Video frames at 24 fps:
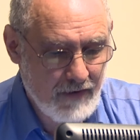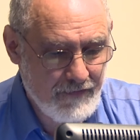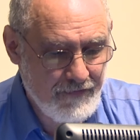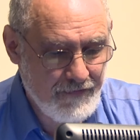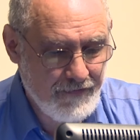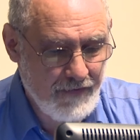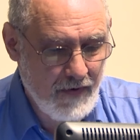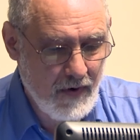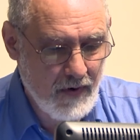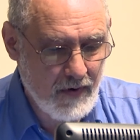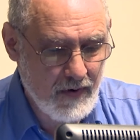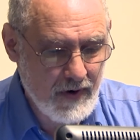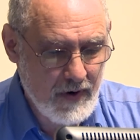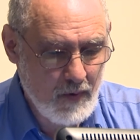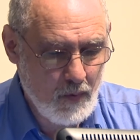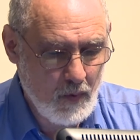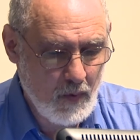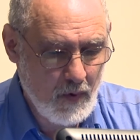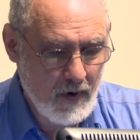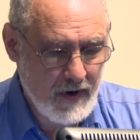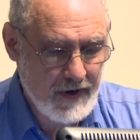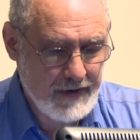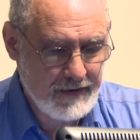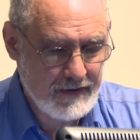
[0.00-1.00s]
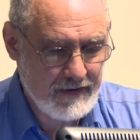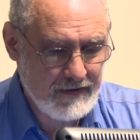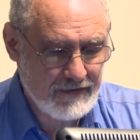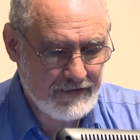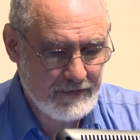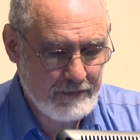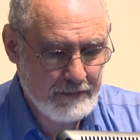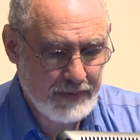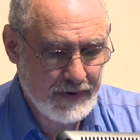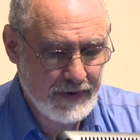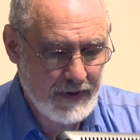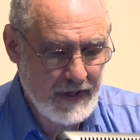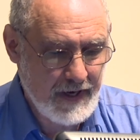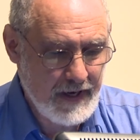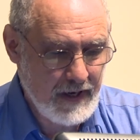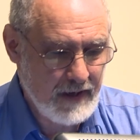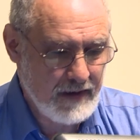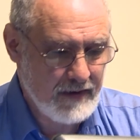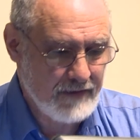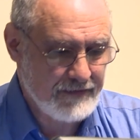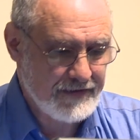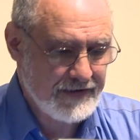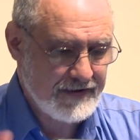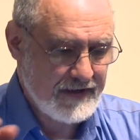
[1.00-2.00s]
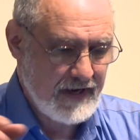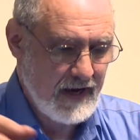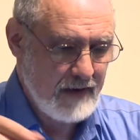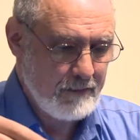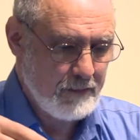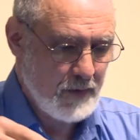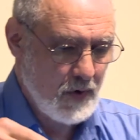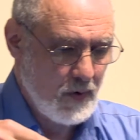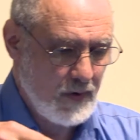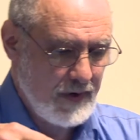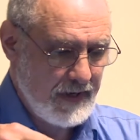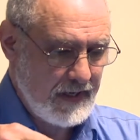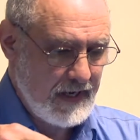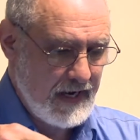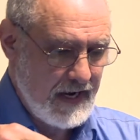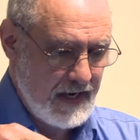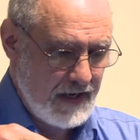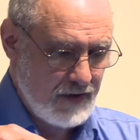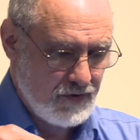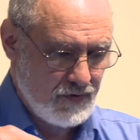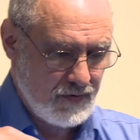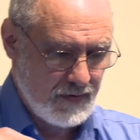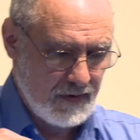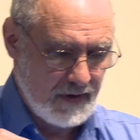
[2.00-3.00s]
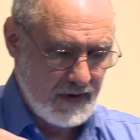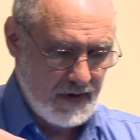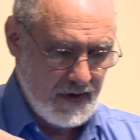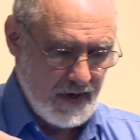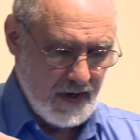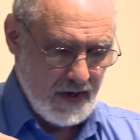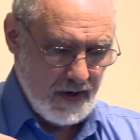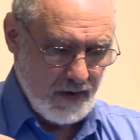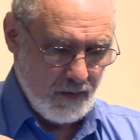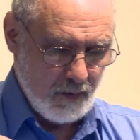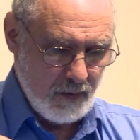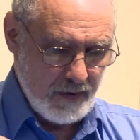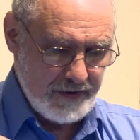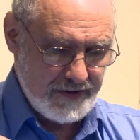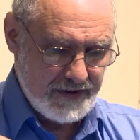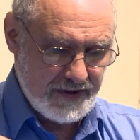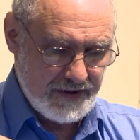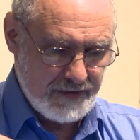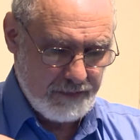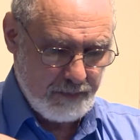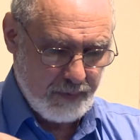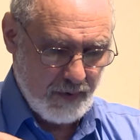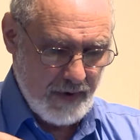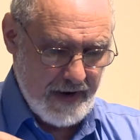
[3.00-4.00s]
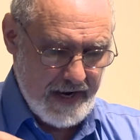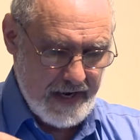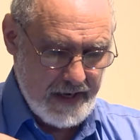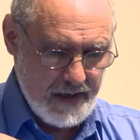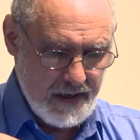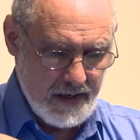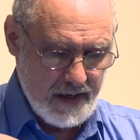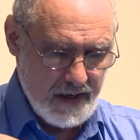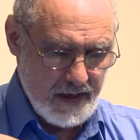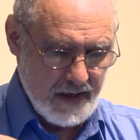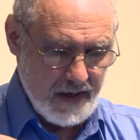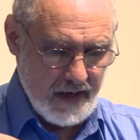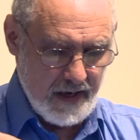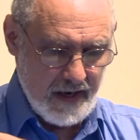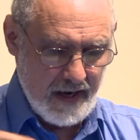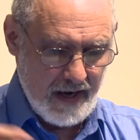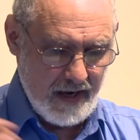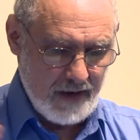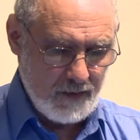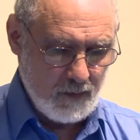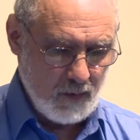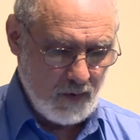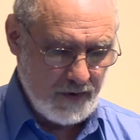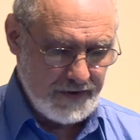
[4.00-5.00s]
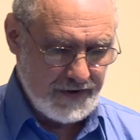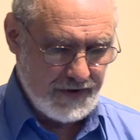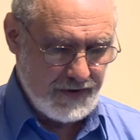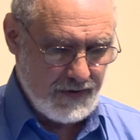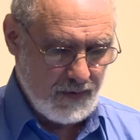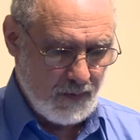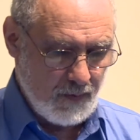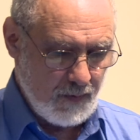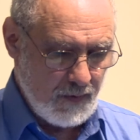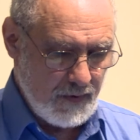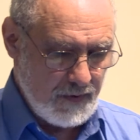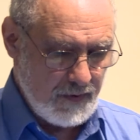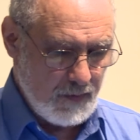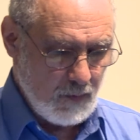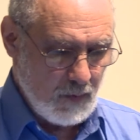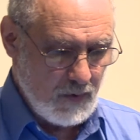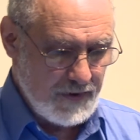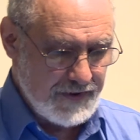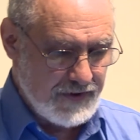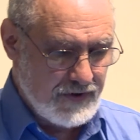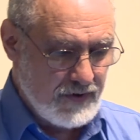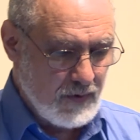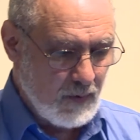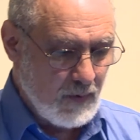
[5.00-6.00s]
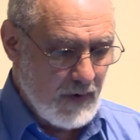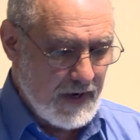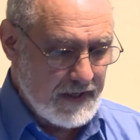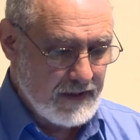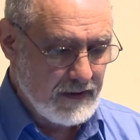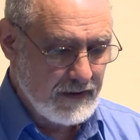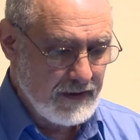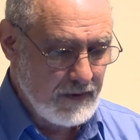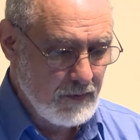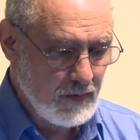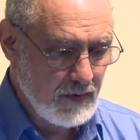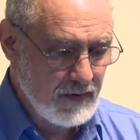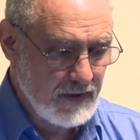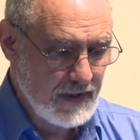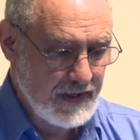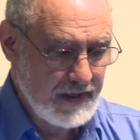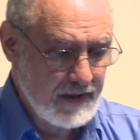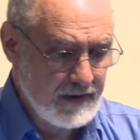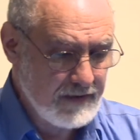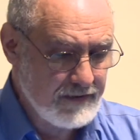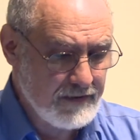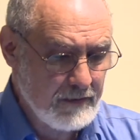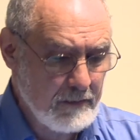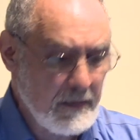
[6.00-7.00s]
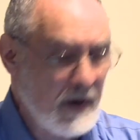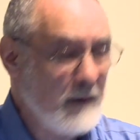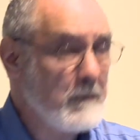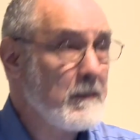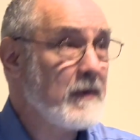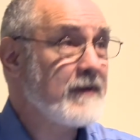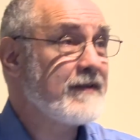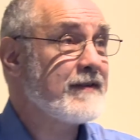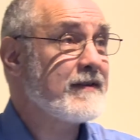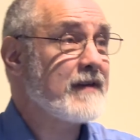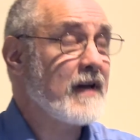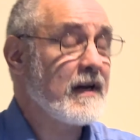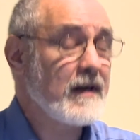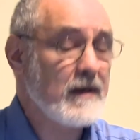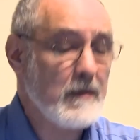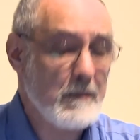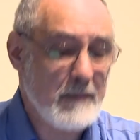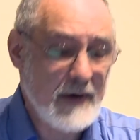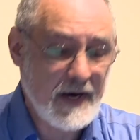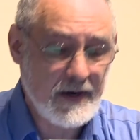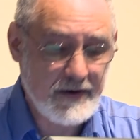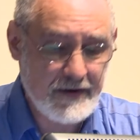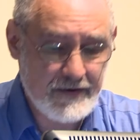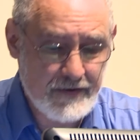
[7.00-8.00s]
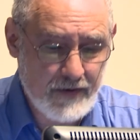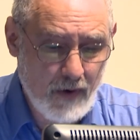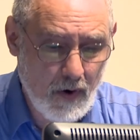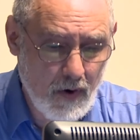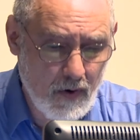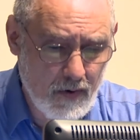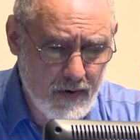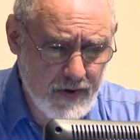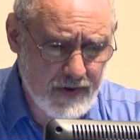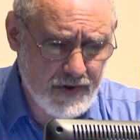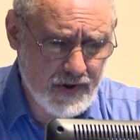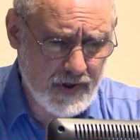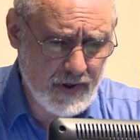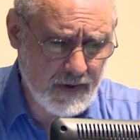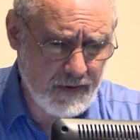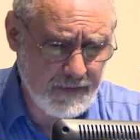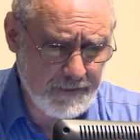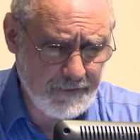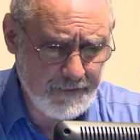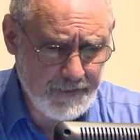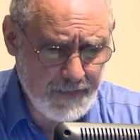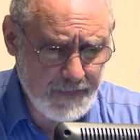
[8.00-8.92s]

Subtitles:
far and wide this plague of scapegoating hatred would spread and was directly related to my mistake about its origin.